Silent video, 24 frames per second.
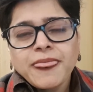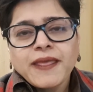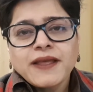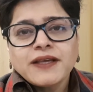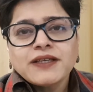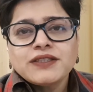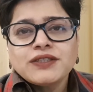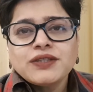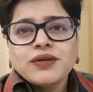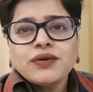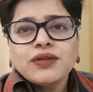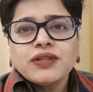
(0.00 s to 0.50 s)

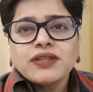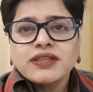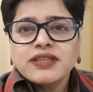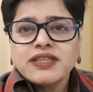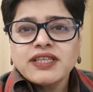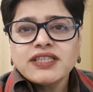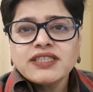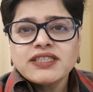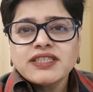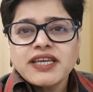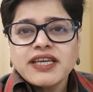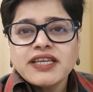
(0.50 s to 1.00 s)
So
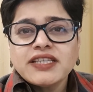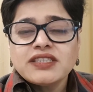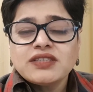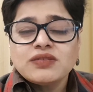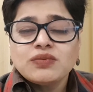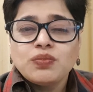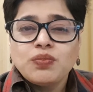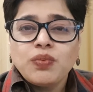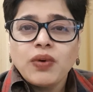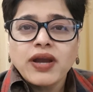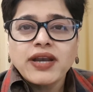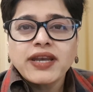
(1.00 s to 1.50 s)
this is
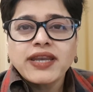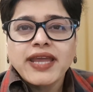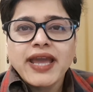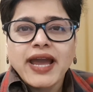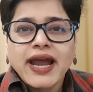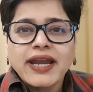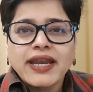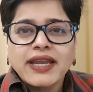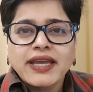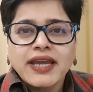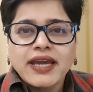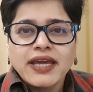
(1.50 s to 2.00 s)
one
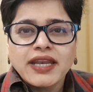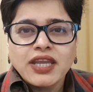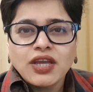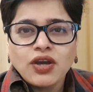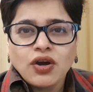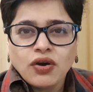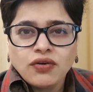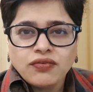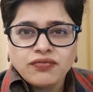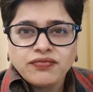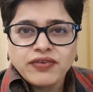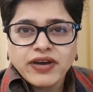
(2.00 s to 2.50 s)
category
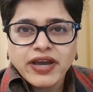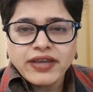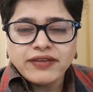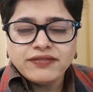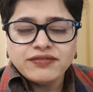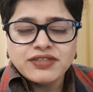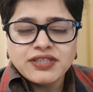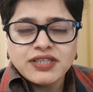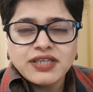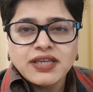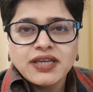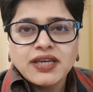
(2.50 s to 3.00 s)
of
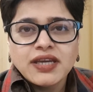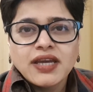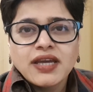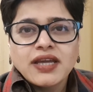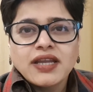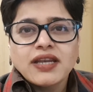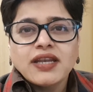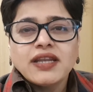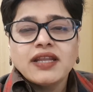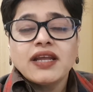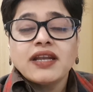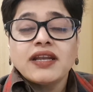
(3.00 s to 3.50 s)
5G.
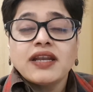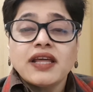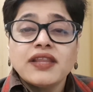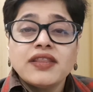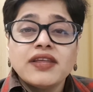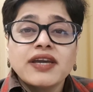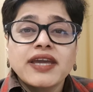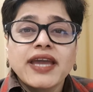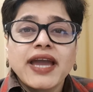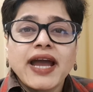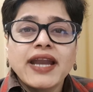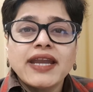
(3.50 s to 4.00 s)
The
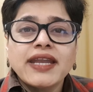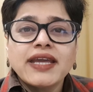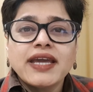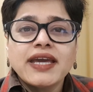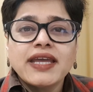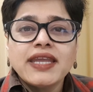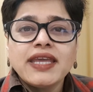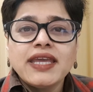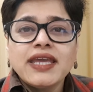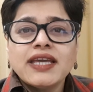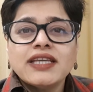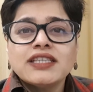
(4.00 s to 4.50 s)
another
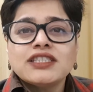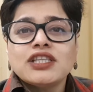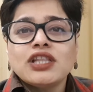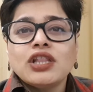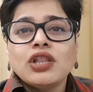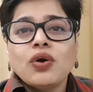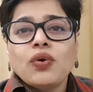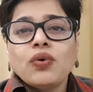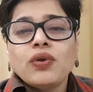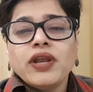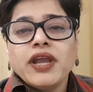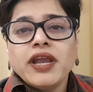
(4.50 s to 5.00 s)
category is
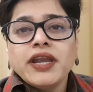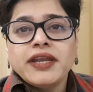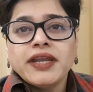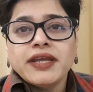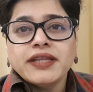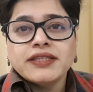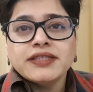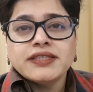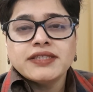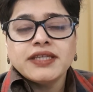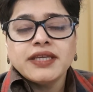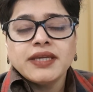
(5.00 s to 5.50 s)
low
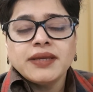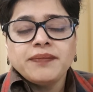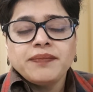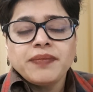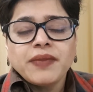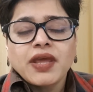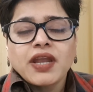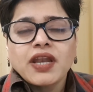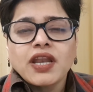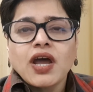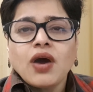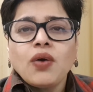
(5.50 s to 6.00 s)
latency.
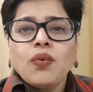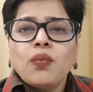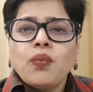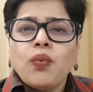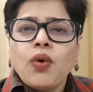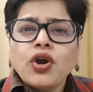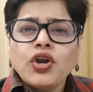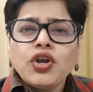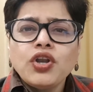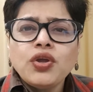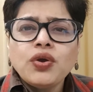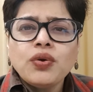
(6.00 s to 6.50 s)
Now
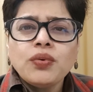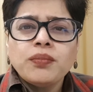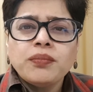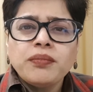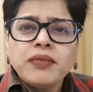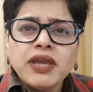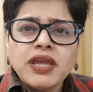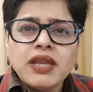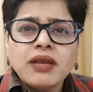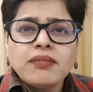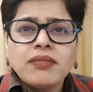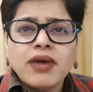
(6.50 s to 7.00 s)
what do you
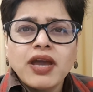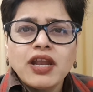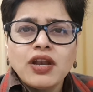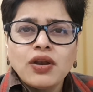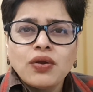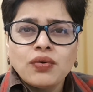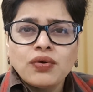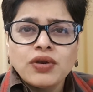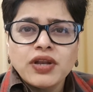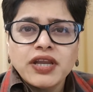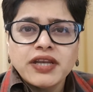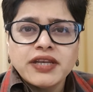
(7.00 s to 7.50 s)
mean by
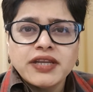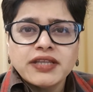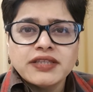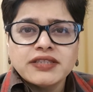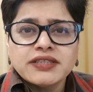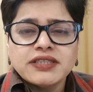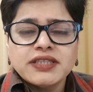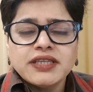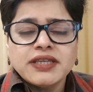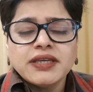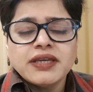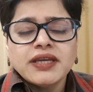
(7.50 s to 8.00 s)
low
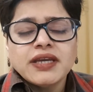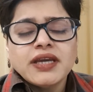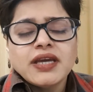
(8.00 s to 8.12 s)
latency?